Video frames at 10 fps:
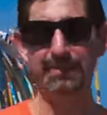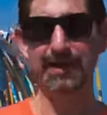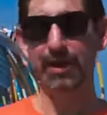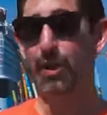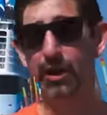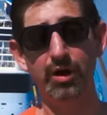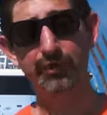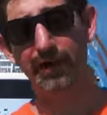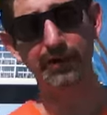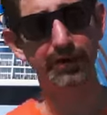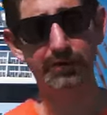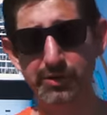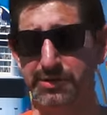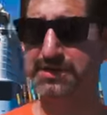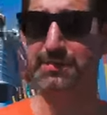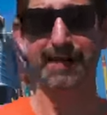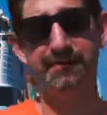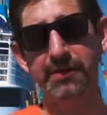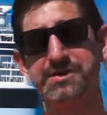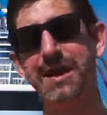I've been on well over one hundred cruises, and my
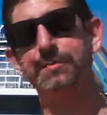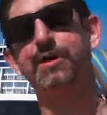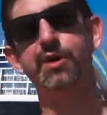first time at